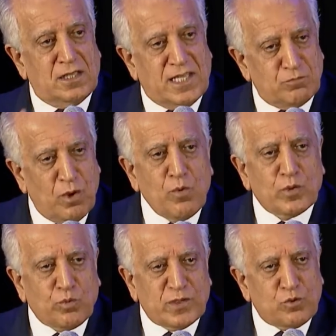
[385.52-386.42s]
we
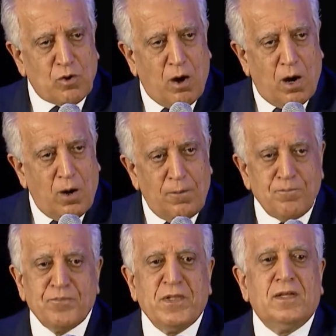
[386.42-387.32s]
would withdraw,
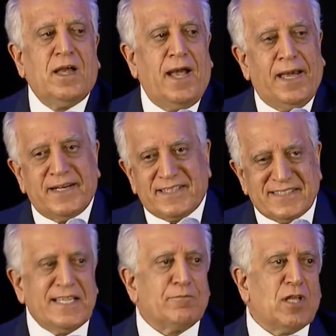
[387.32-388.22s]
and at the
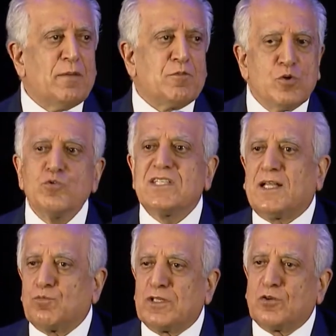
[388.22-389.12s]
same time use
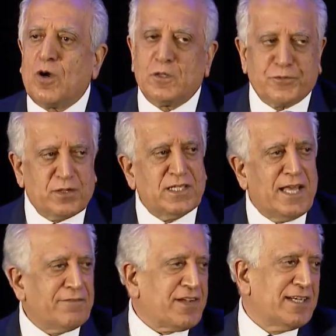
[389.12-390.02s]
that withdrawal to get
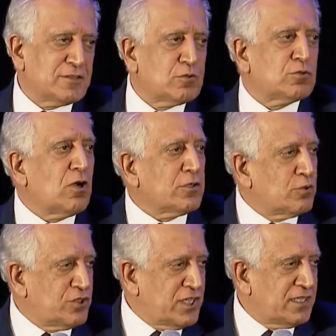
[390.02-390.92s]
Afghans to talk to
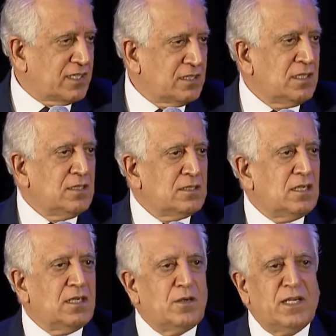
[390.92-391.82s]
each other
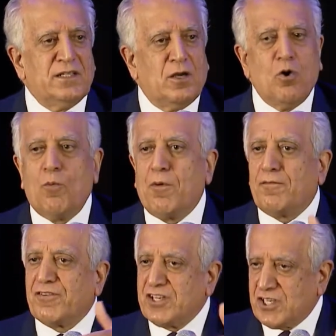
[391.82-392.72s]
in the hope
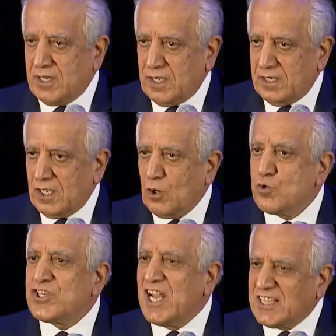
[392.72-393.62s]
of reaching a
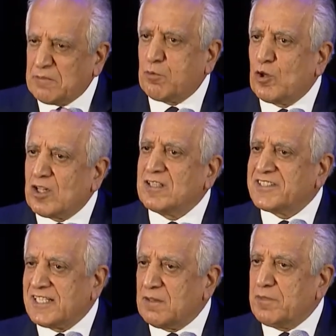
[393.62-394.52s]
negotiated political
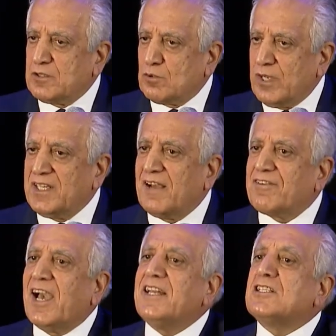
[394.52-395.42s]
settlement to end
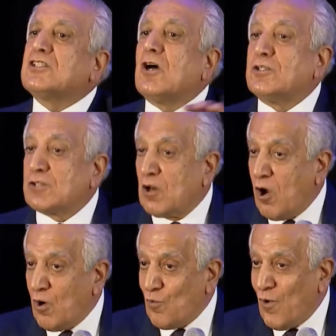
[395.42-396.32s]
Afghanistan's
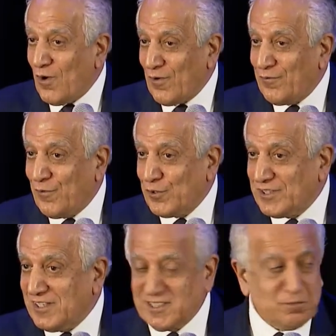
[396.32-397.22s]
long war of
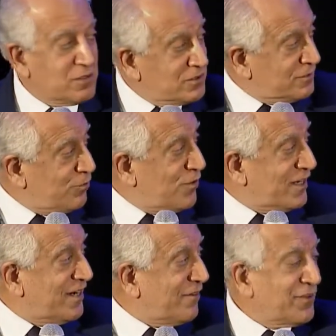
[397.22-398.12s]
40 years, because the war
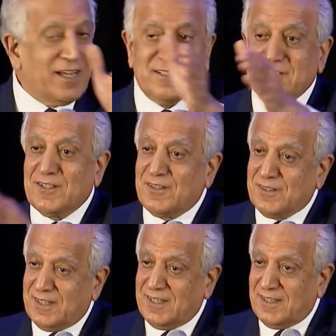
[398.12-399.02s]
in Afghanistan
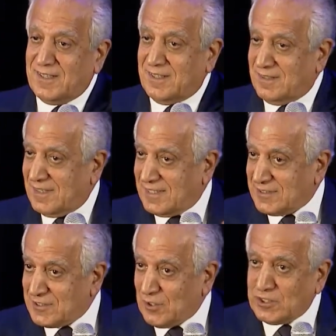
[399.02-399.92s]
had
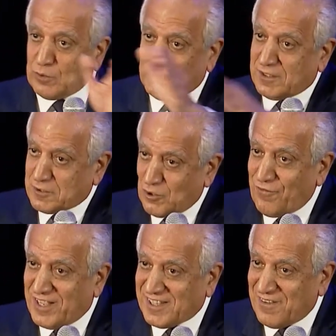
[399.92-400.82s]
started with the
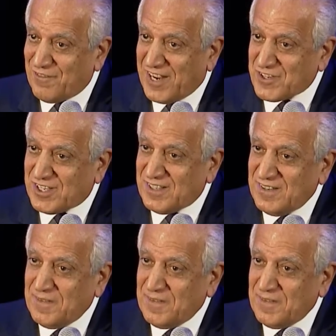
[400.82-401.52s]
Soviet invasion